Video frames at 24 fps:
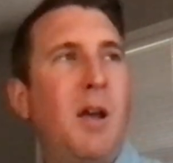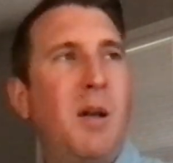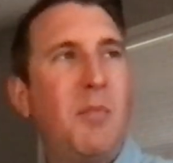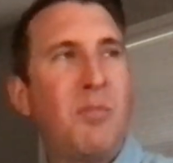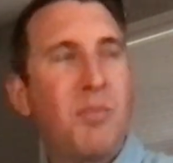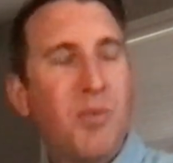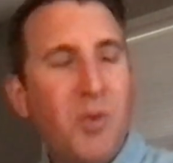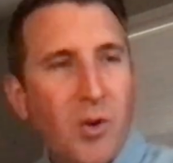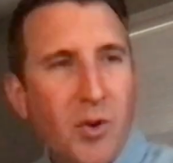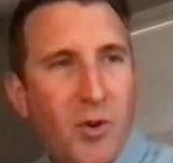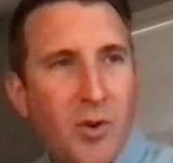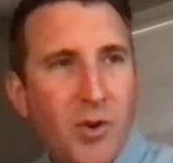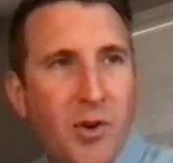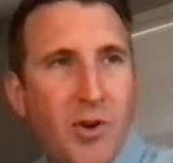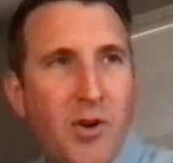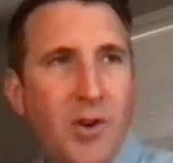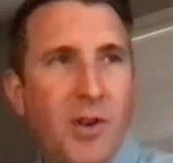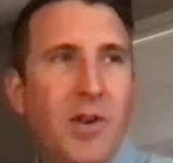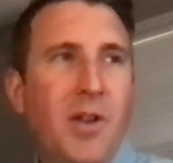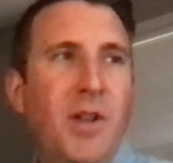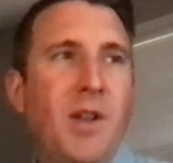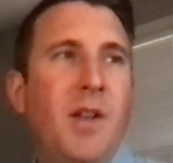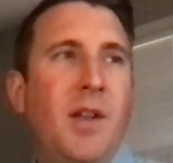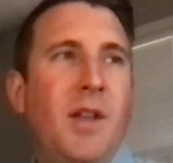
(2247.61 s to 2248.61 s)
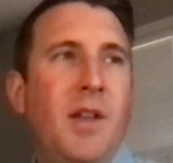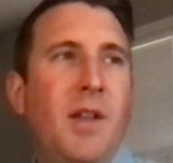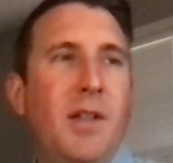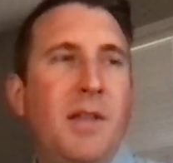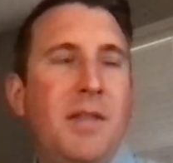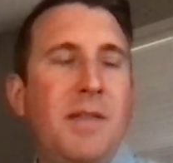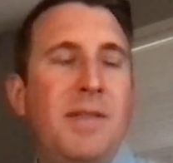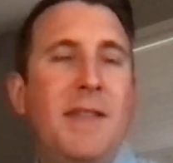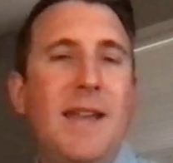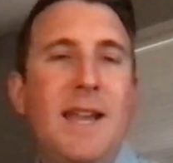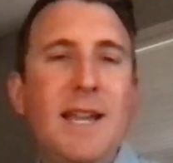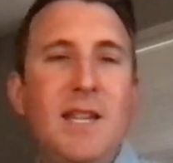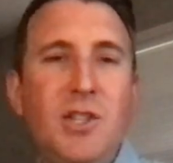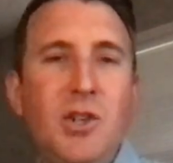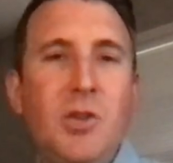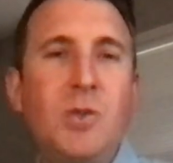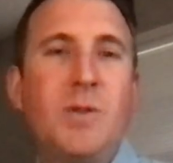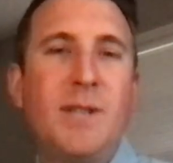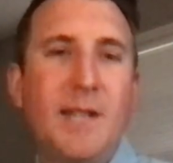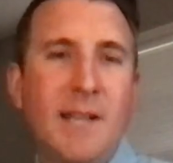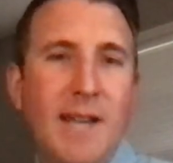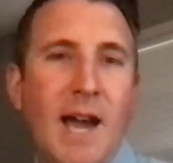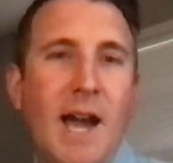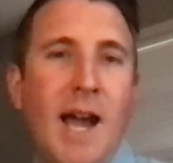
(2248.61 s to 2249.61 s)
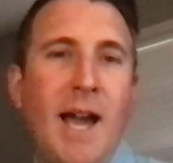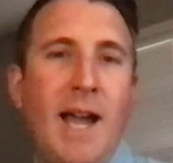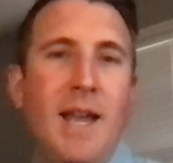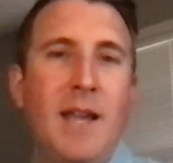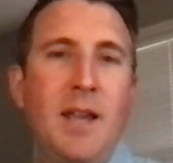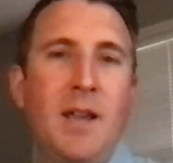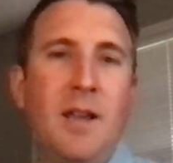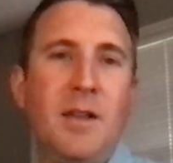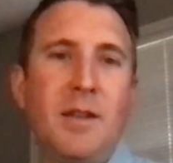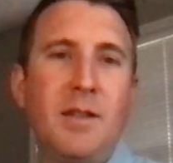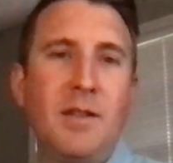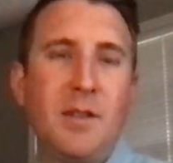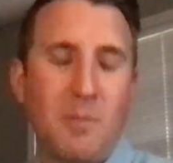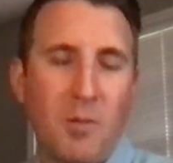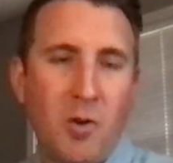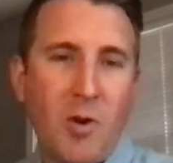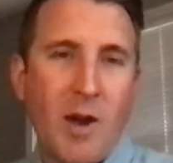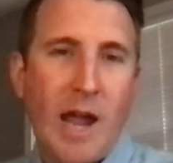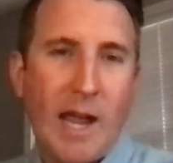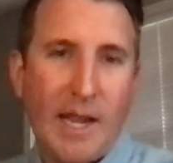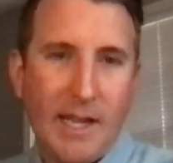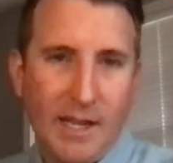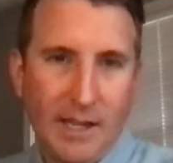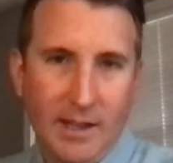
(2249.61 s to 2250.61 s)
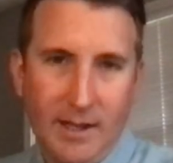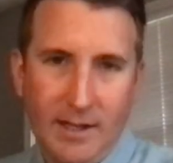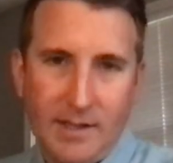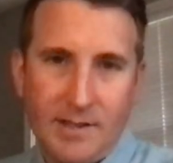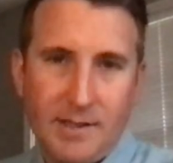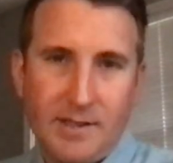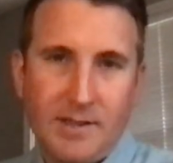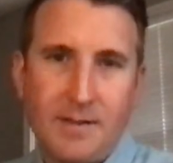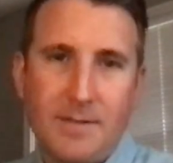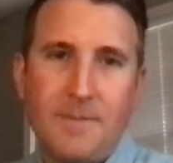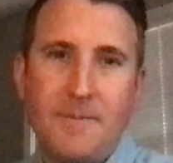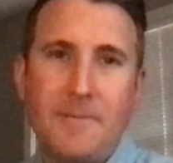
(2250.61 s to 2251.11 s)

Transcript: Brunner, they do deny the miraculous.